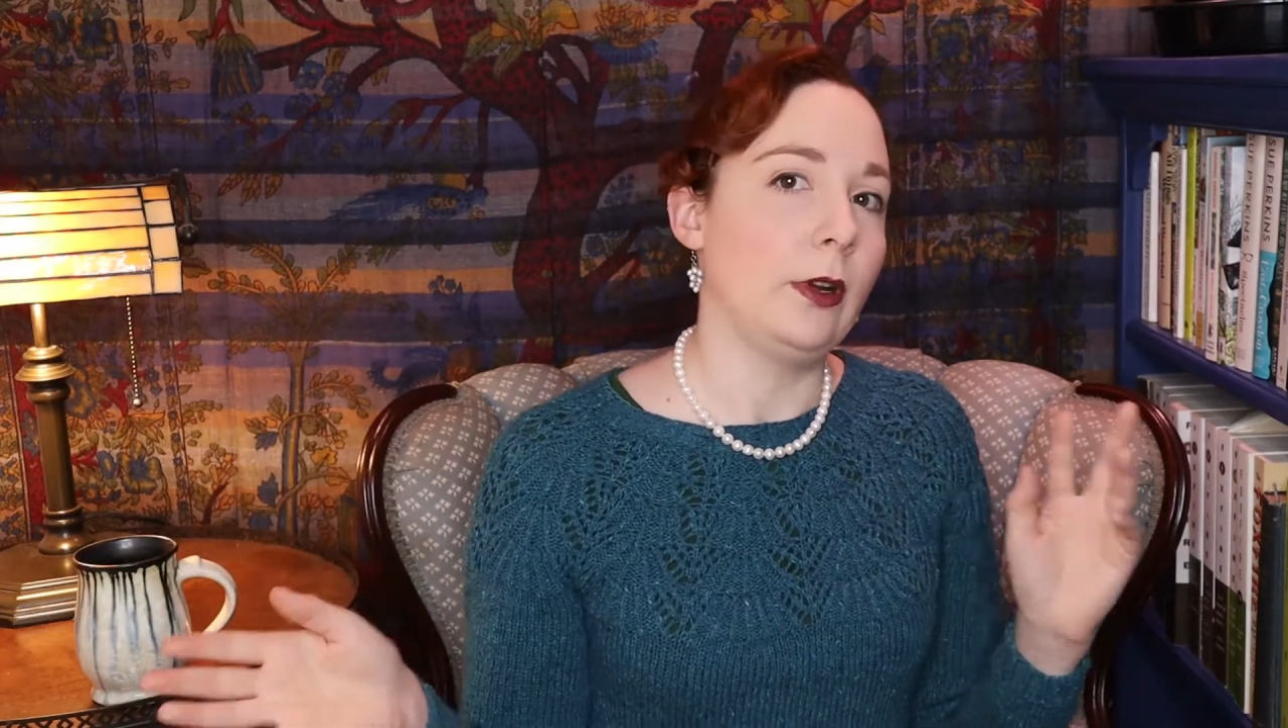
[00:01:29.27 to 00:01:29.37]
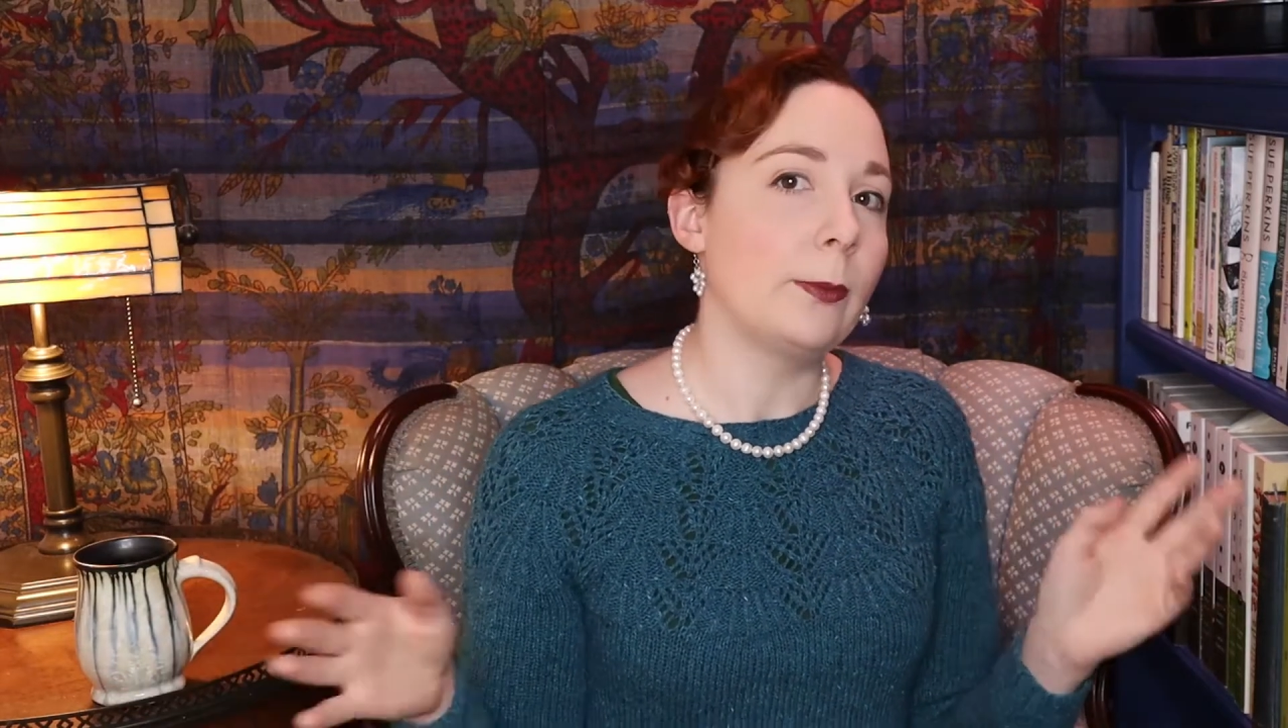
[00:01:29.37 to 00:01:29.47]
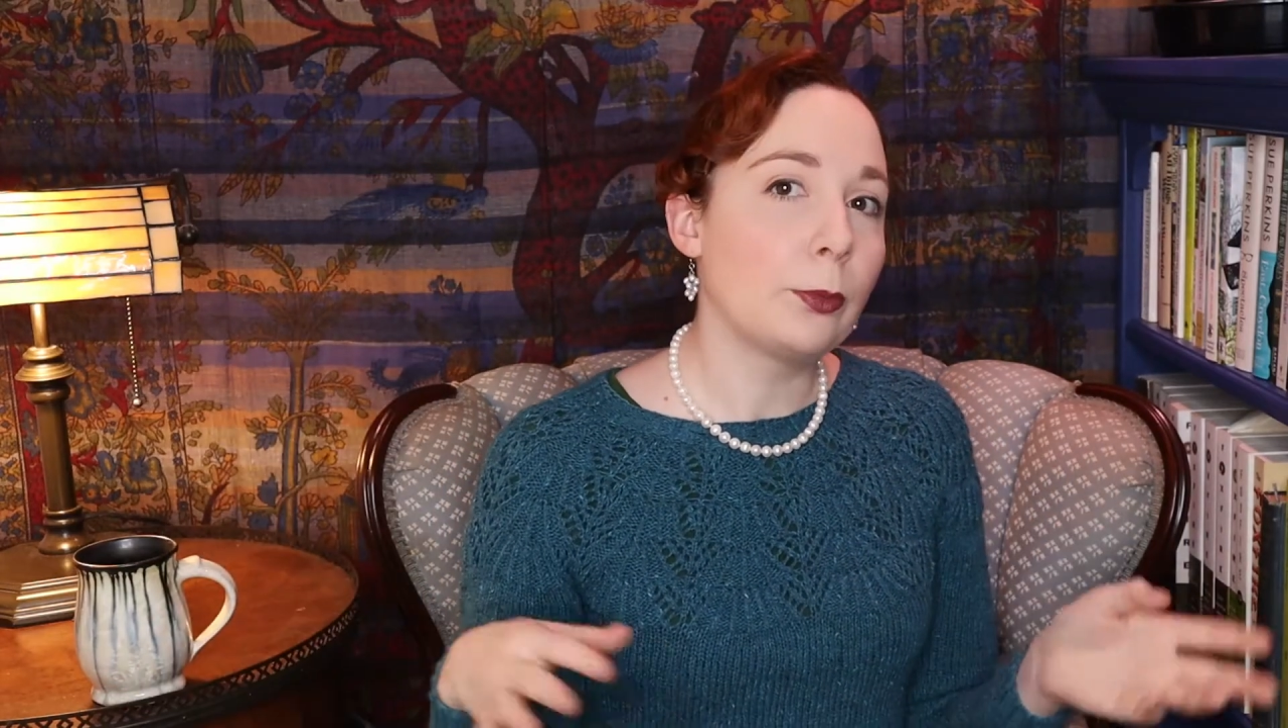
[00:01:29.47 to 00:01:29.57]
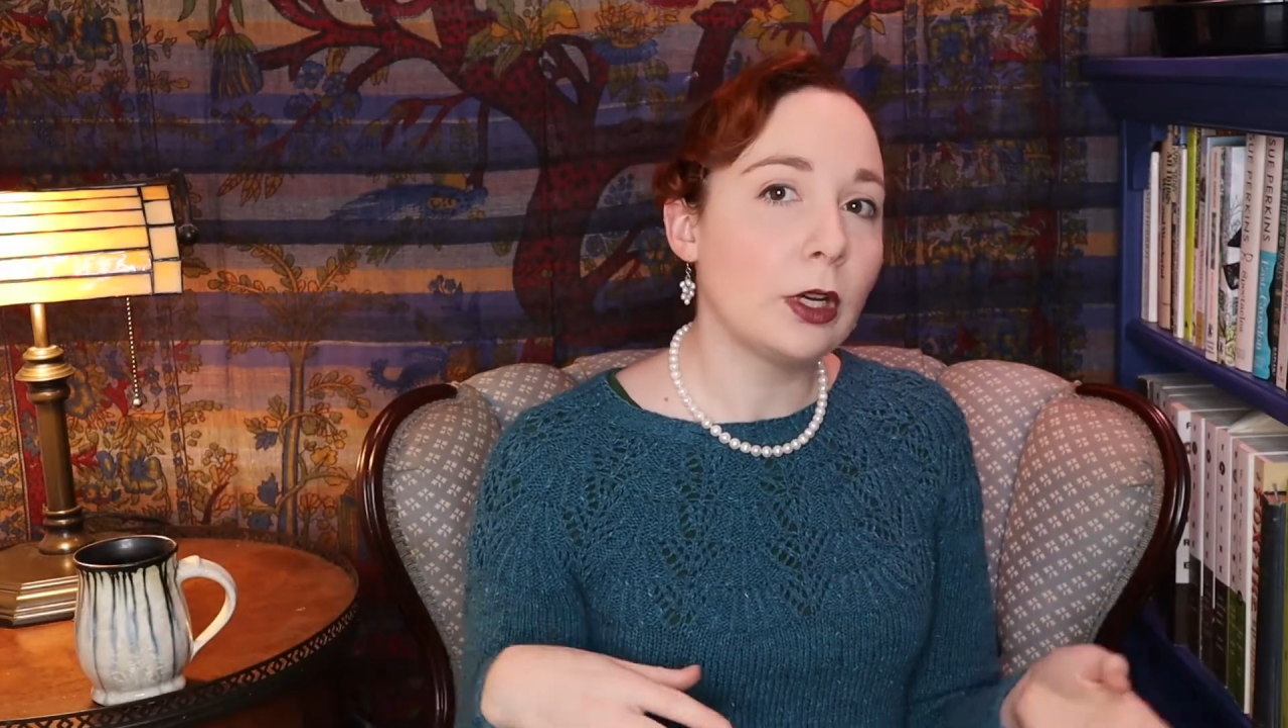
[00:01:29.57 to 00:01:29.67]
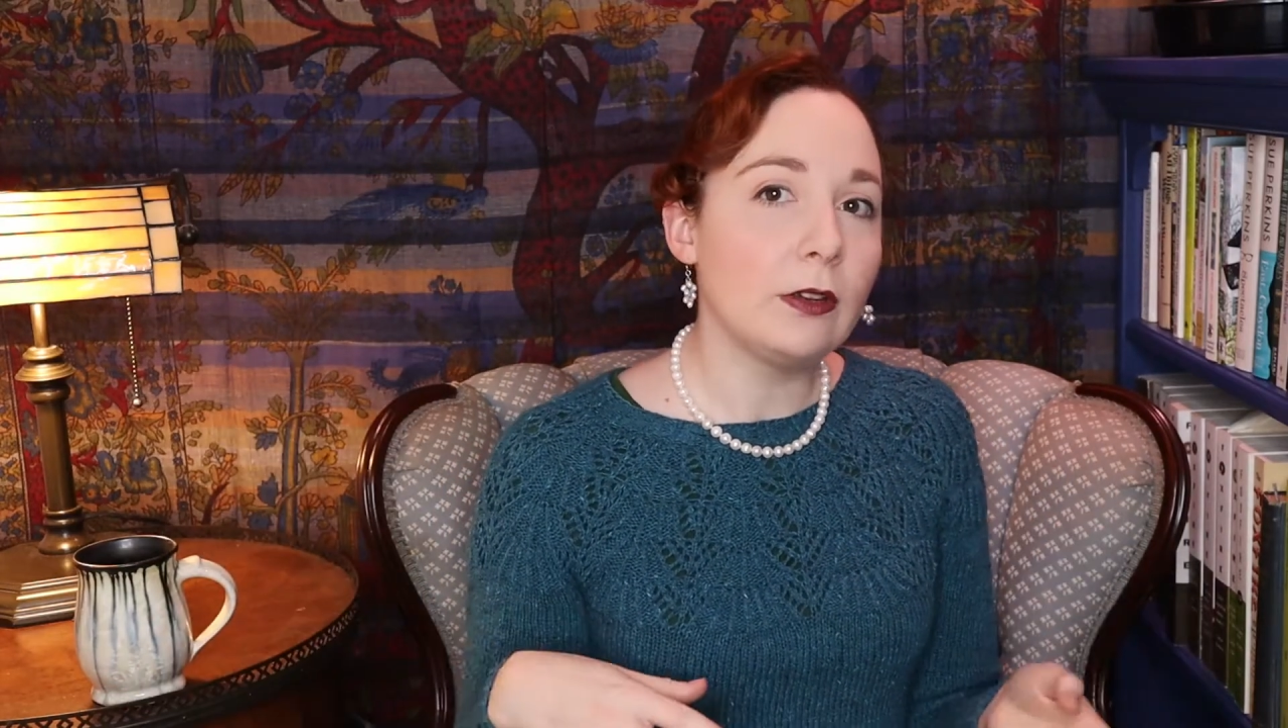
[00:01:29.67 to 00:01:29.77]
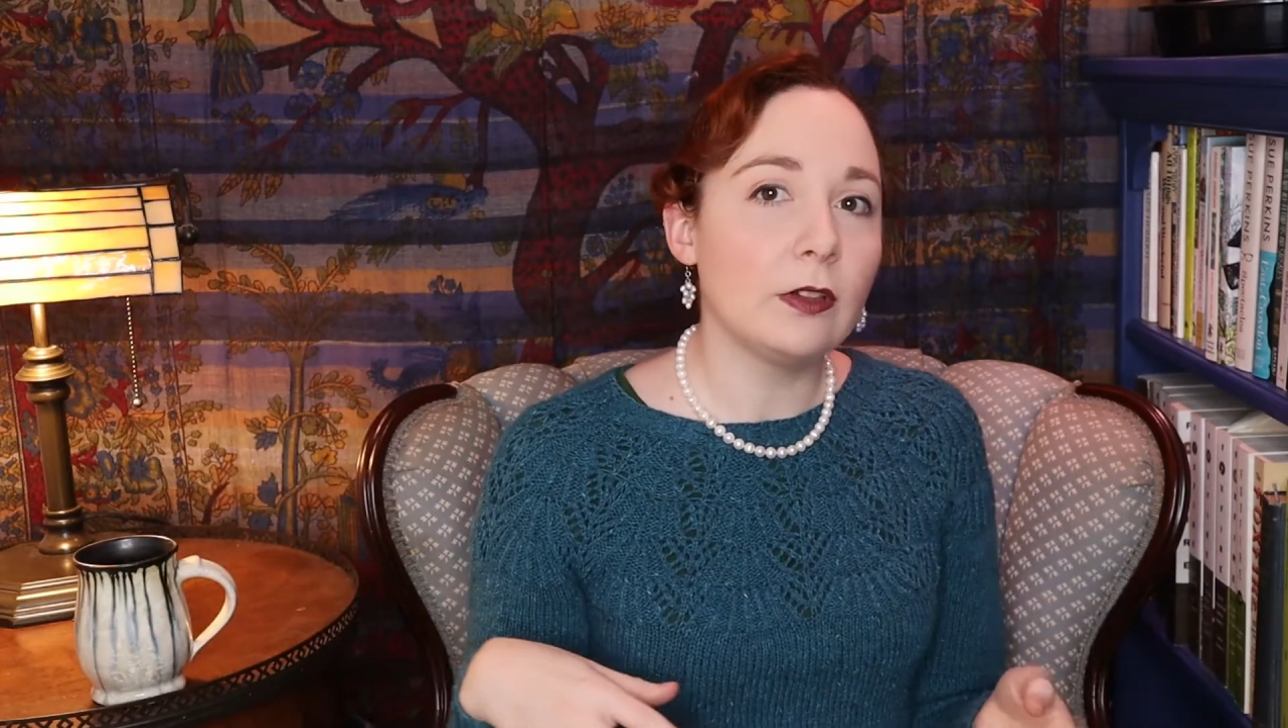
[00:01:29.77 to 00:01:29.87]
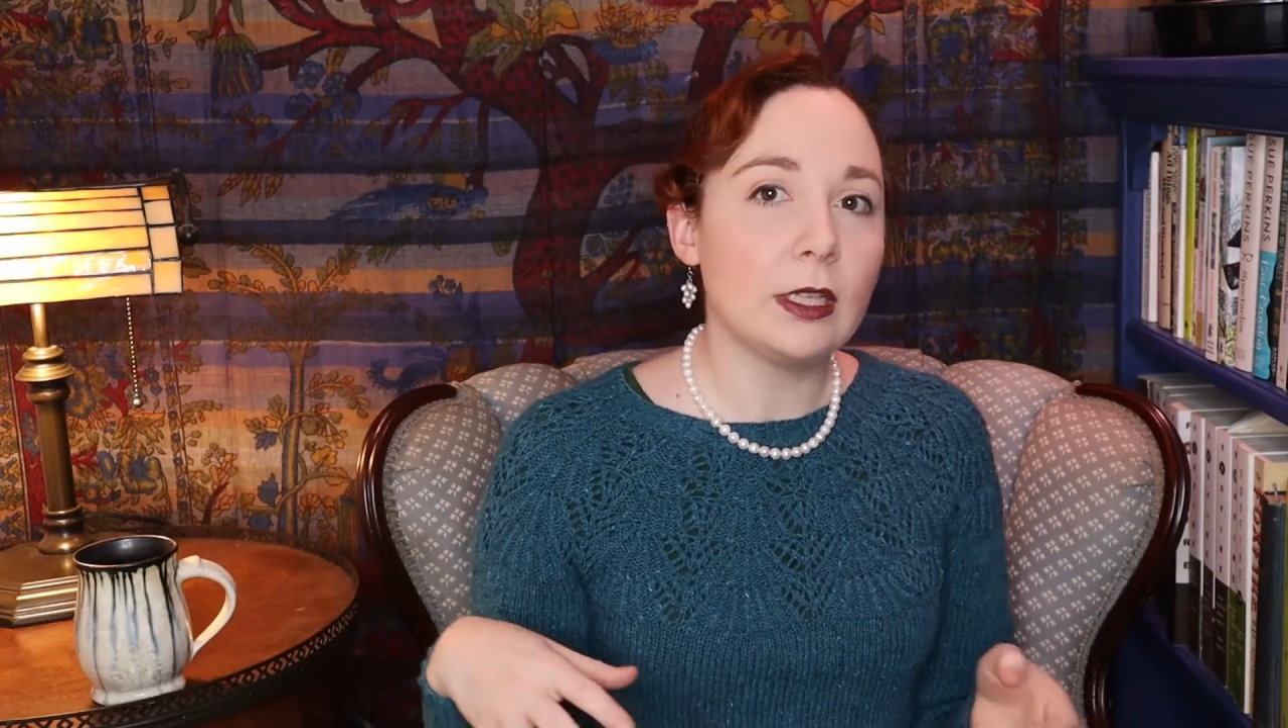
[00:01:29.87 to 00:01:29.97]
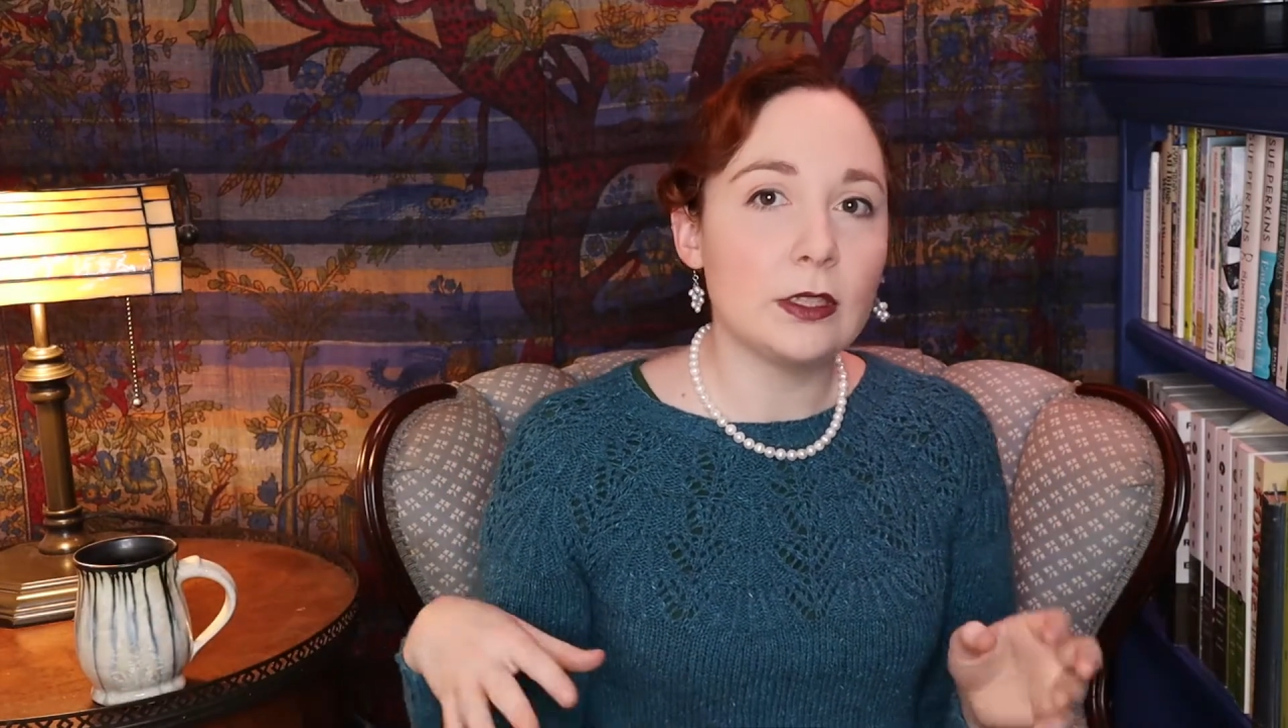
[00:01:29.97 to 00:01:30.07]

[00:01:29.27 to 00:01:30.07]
it briefly.